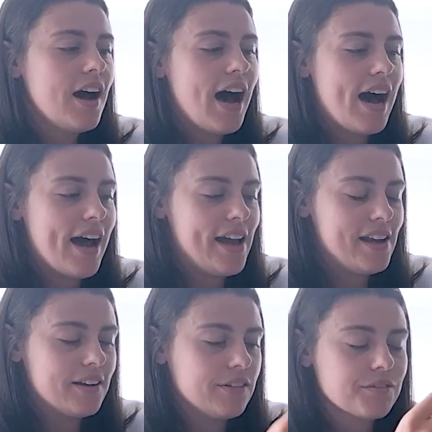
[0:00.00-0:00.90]

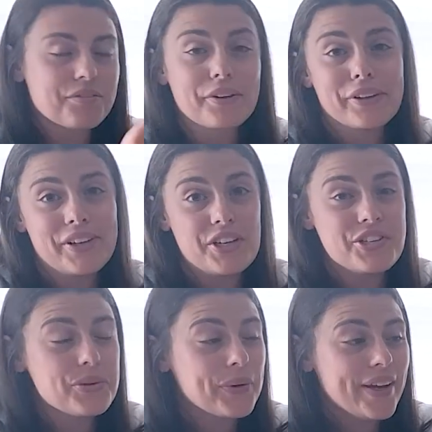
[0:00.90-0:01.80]
I really
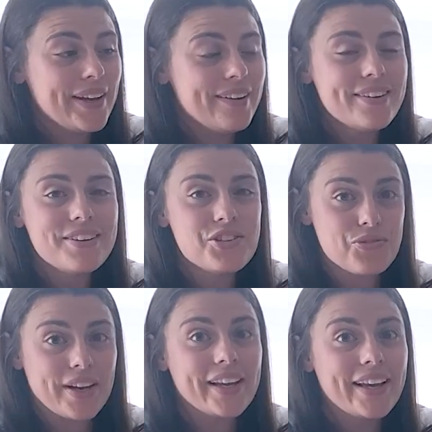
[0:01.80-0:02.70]
enjoyed
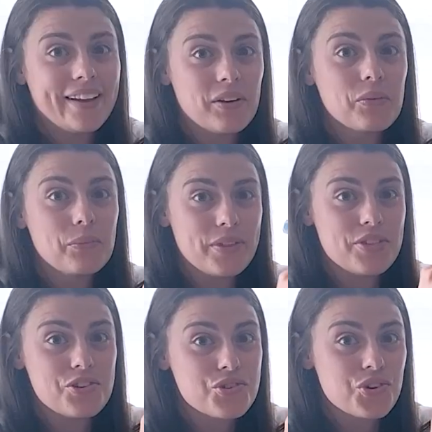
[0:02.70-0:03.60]
drinking with the
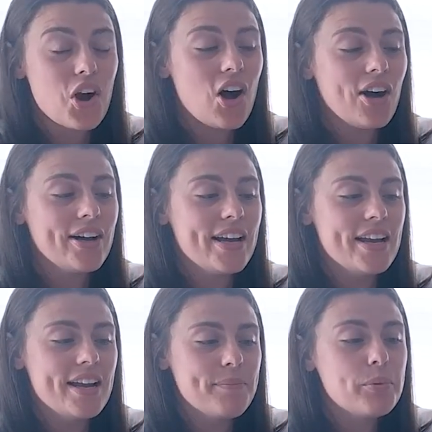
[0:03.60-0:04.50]
straw
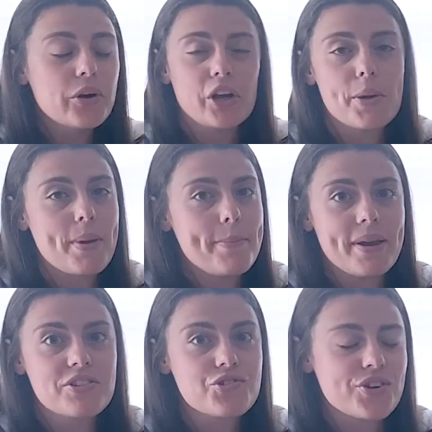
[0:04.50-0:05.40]
and putting all my
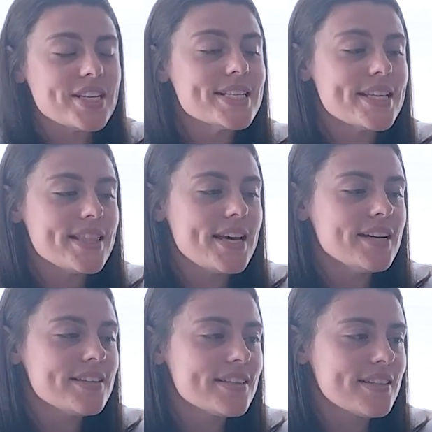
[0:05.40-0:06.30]
mixed drinks in
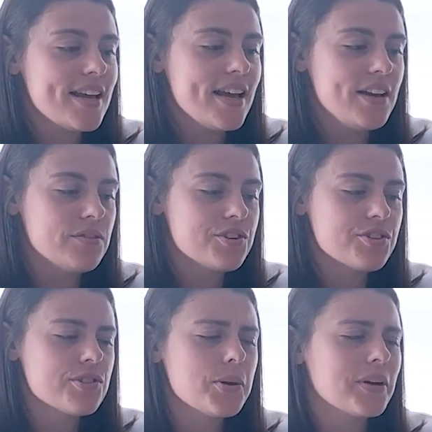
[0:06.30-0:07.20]
this, and it was
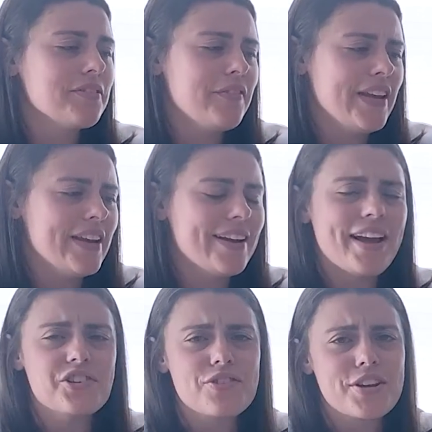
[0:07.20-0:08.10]
just so convenient. I
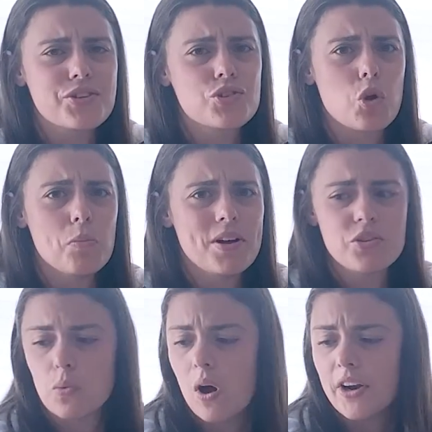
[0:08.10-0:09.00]
drank so
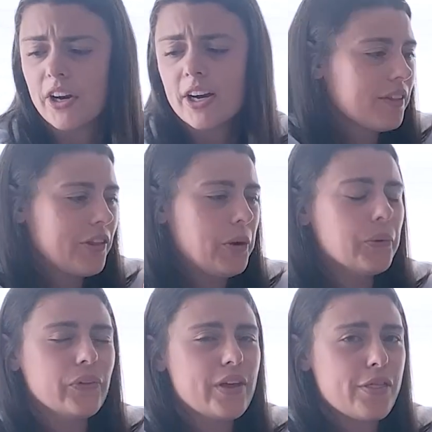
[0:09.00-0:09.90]
much water. The
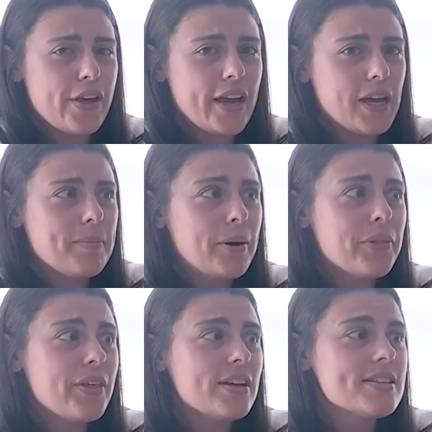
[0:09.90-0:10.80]
only thing about
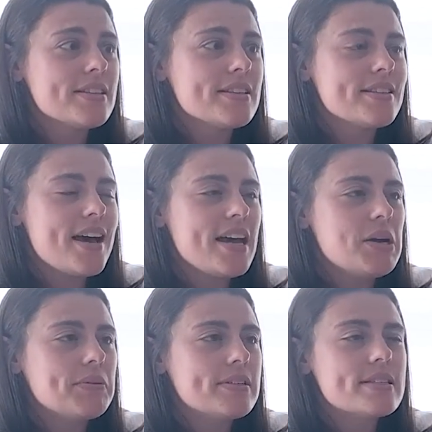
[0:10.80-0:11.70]
this is that it
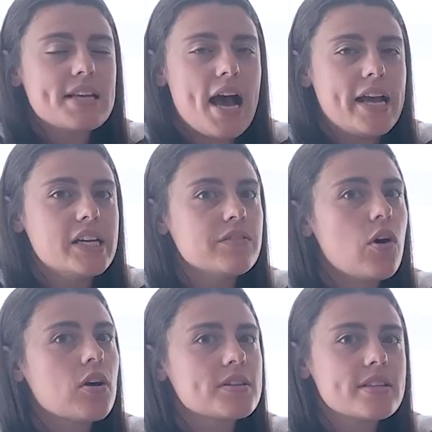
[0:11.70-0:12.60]
was kind of
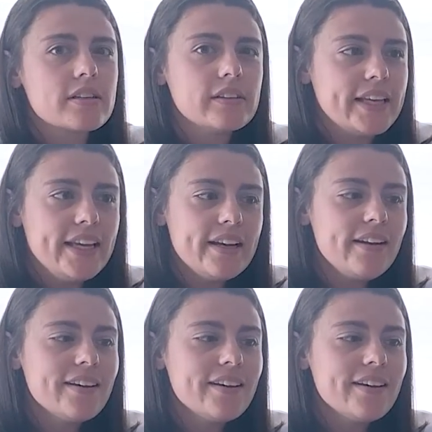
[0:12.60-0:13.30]
hard to clean.